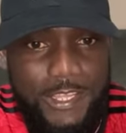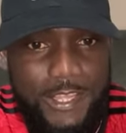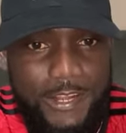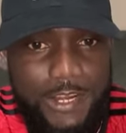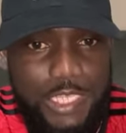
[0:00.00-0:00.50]

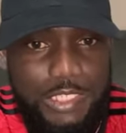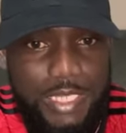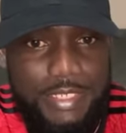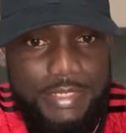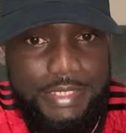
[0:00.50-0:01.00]
All right,
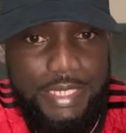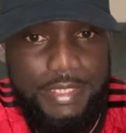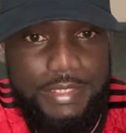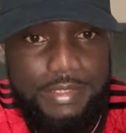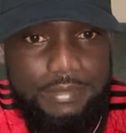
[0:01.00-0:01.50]

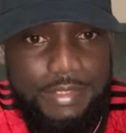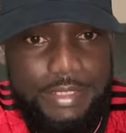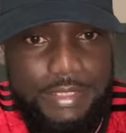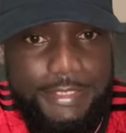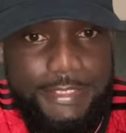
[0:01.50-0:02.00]
Tanisha
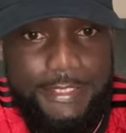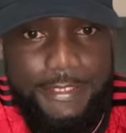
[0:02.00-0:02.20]
876.